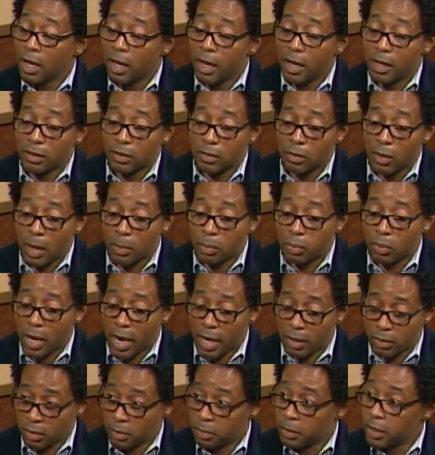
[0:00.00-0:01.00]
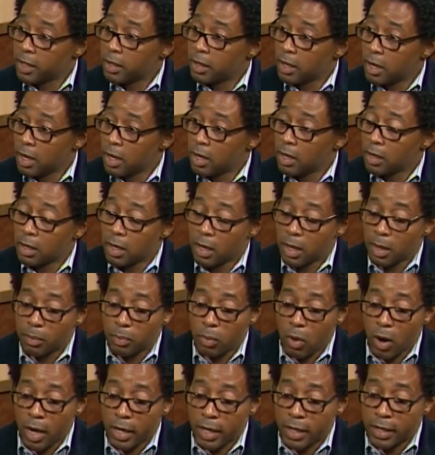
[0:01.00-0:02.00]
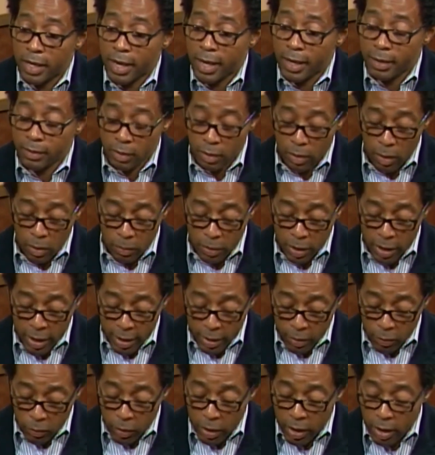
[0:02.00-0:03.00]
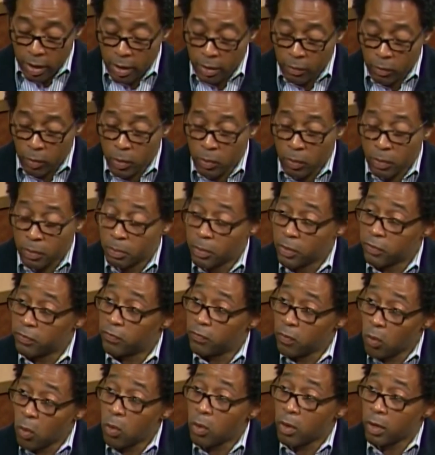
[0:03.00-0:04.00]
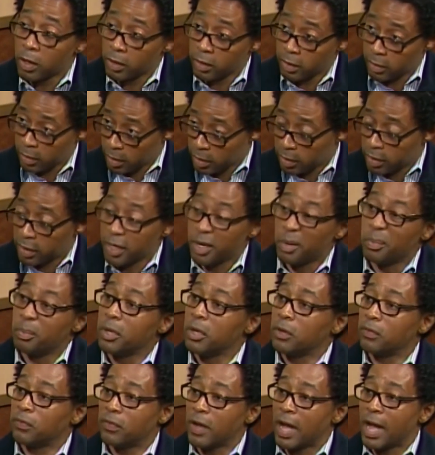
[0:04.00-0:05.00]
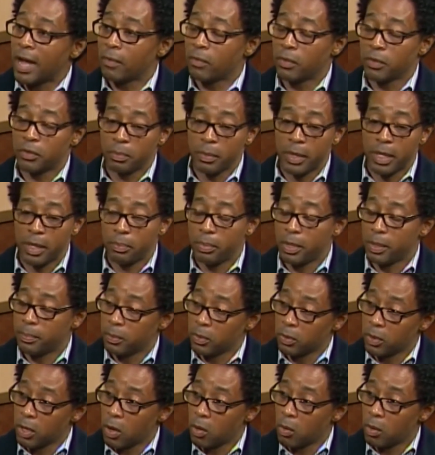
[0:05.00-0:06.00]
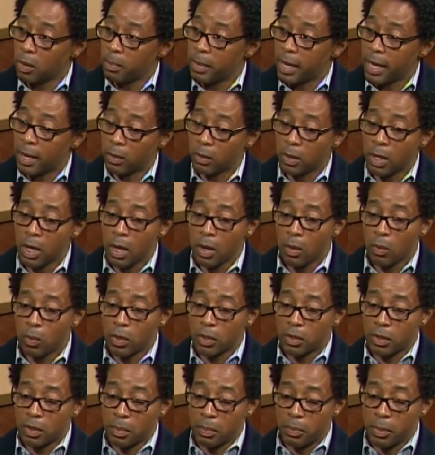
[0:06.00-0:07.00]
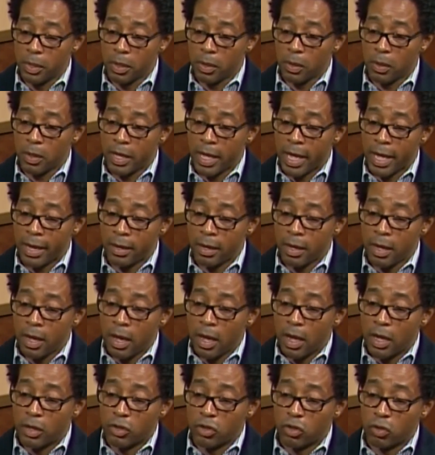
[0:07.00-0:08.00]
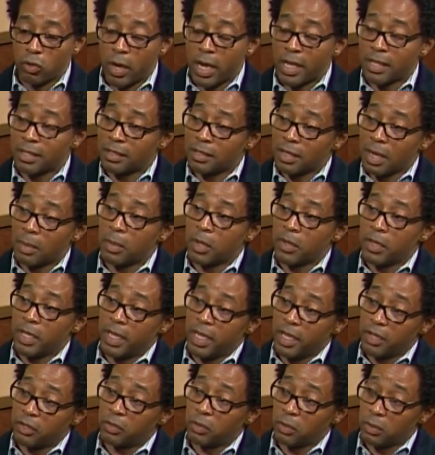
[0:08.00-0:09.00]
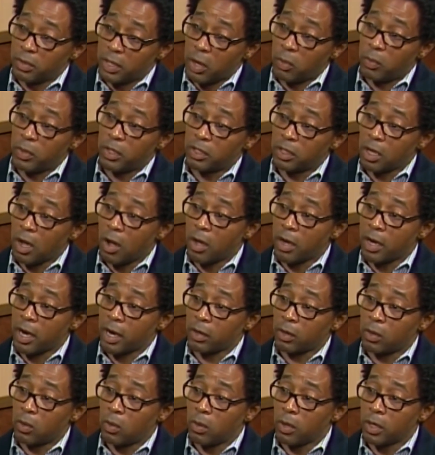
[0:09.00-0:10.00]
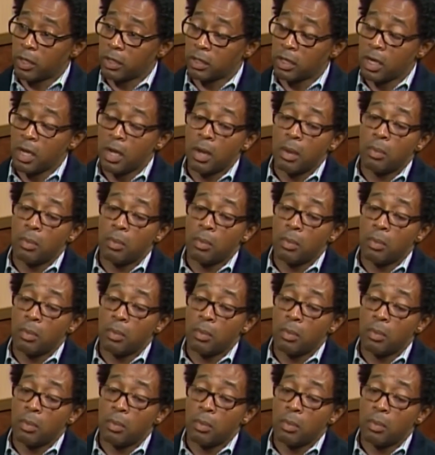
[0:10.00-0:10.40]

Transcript: And so I'm proud to be a part of that, you know, getting rid of, we were before Senate Bill 5, which many people know about, was the bill that addressed some of the issues that we saw in our courts.